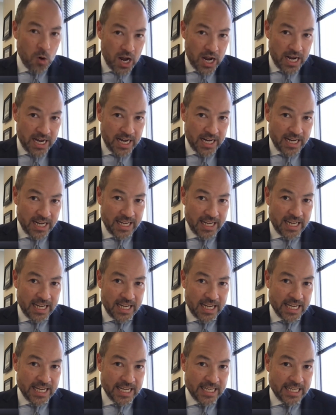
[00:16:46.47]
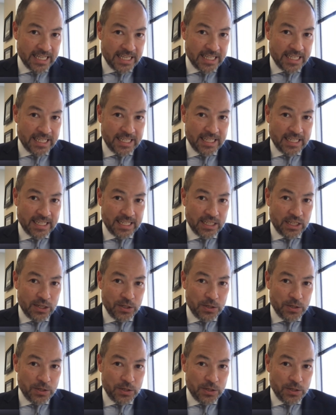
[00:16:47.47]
One is